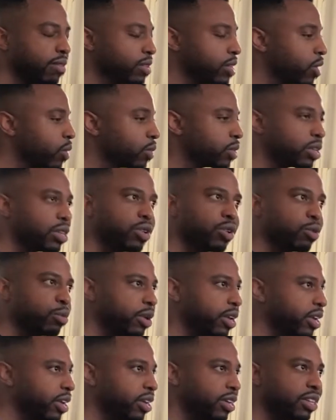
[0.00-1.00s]
You have no clue,
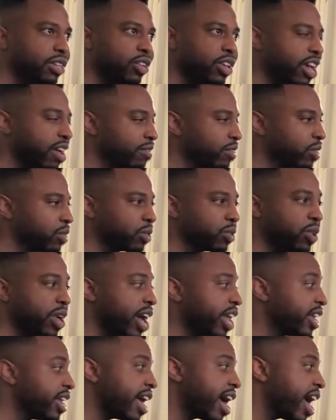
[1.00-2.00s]
man. You have no clue.
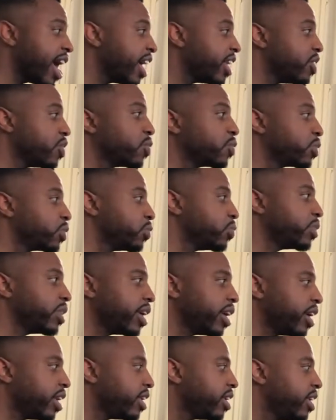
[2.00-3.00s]
I had no clue
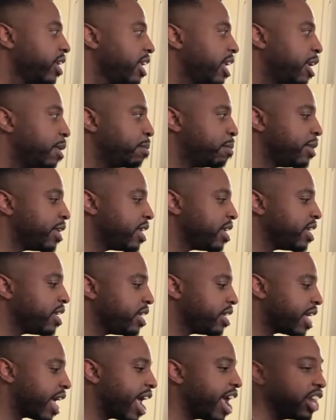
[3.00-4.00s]
that
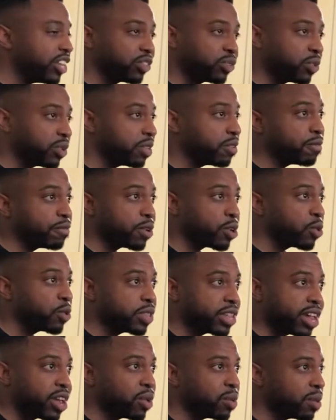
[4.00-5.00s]
me answering the
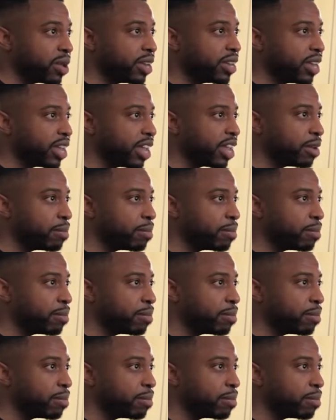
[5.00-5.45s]
phone that one